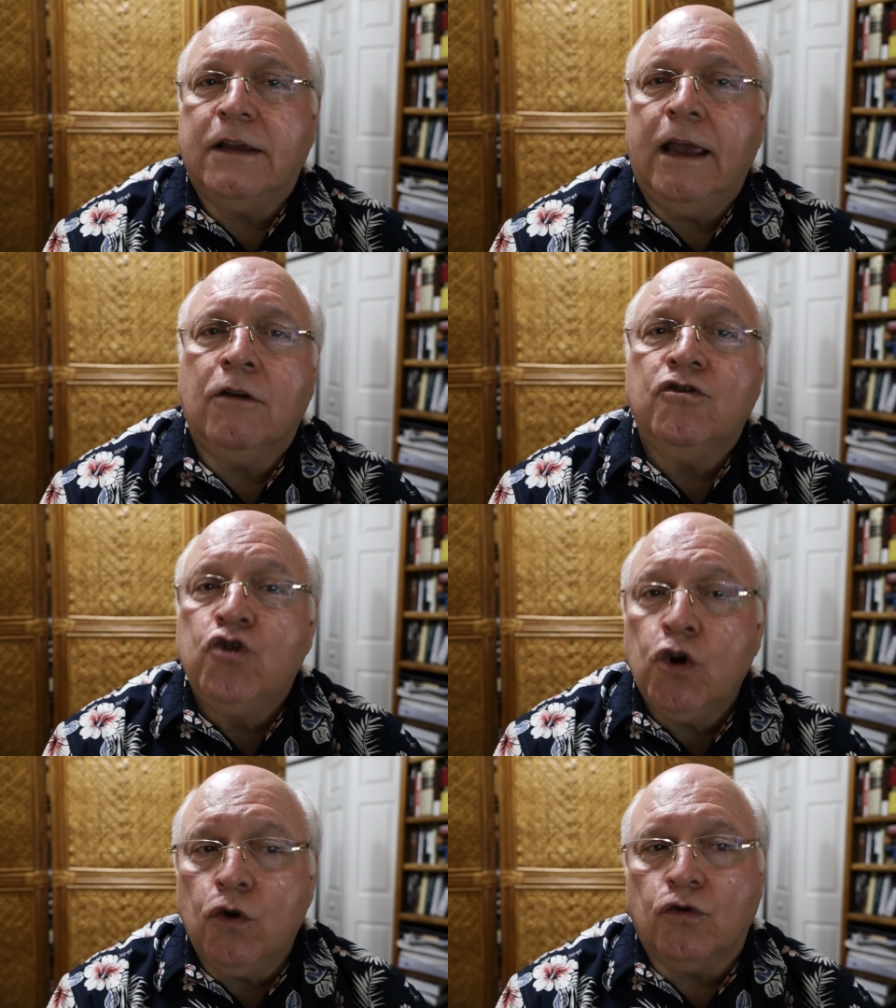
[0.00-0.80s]
He could
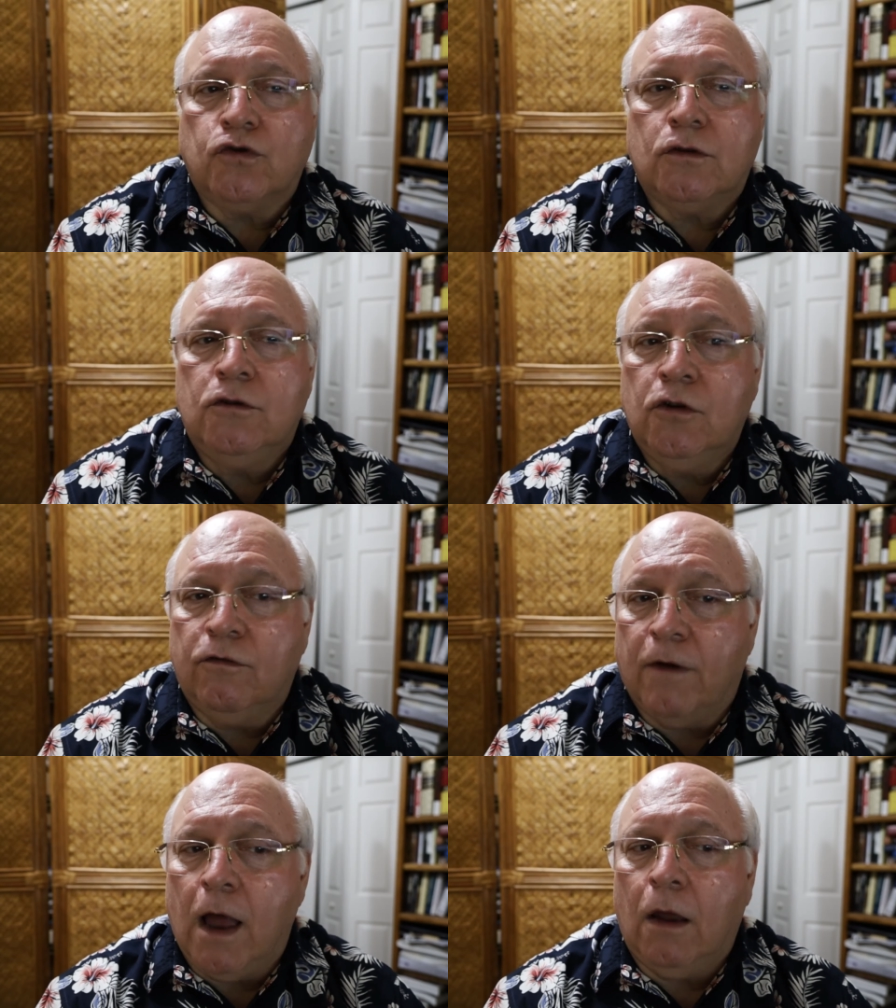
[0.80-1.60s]
choose to
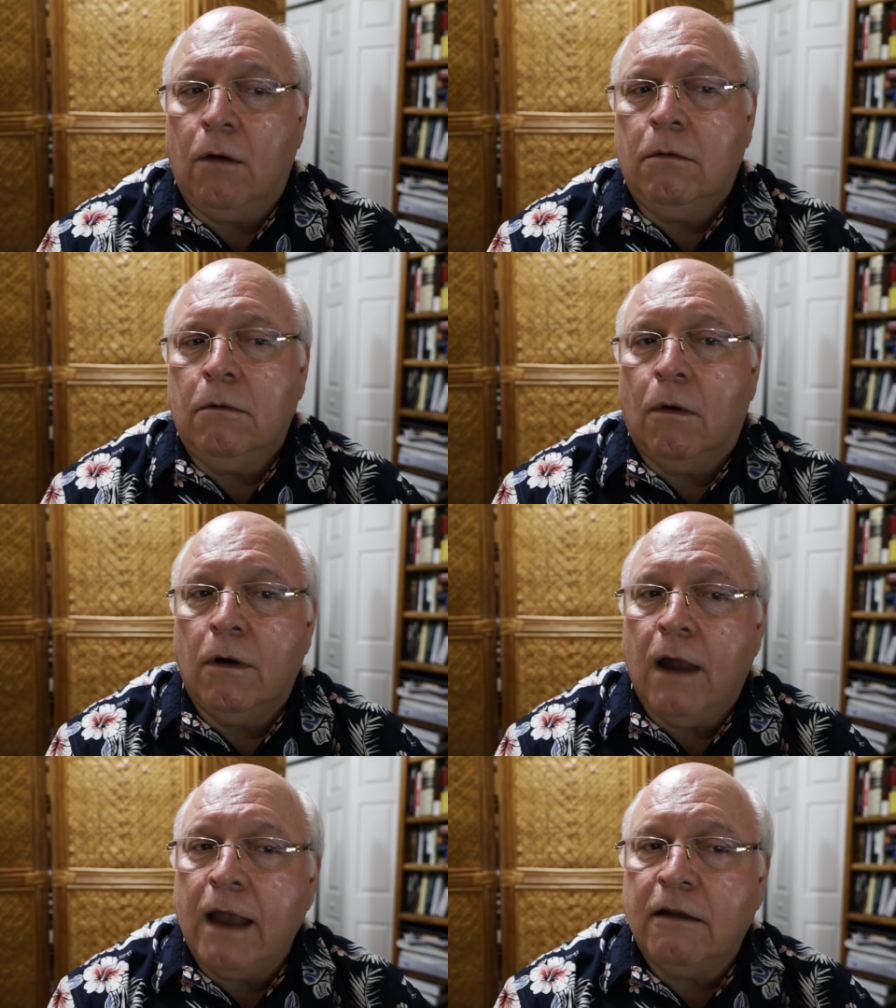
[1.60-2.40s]
follow or
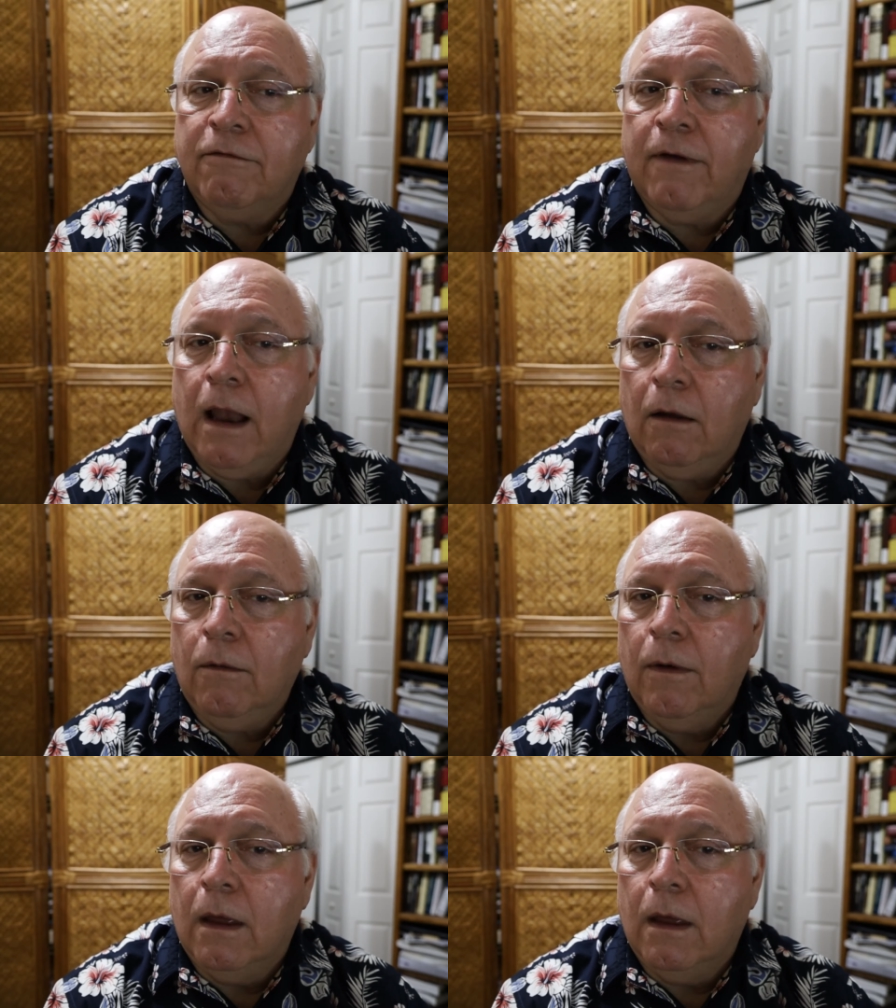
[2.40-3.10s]
not to follow.